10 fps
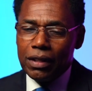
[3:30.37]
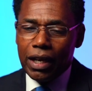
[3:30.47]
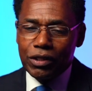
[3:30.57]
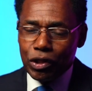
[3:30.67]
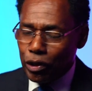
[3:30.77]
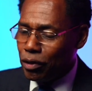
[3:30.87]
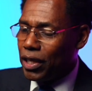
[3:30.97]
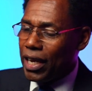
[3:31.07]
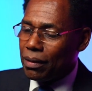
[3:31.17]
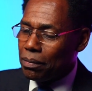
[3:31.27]
I turned
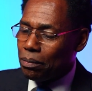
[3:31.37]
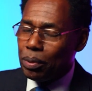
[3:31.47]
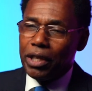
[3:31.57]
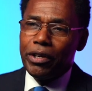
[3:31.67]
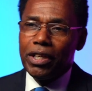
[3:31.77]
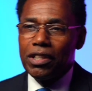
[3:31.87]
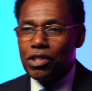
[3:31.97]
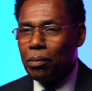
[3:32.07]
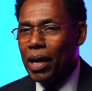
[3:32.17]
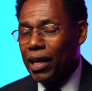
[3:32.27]
that period
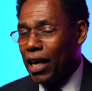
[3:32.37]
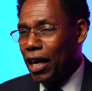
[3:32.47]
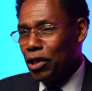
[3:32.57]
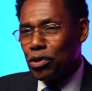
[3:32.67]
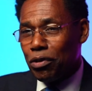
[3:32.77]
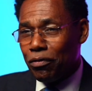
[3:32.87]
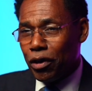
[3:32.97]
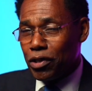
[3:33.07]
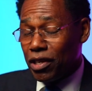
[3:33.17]
into my college university.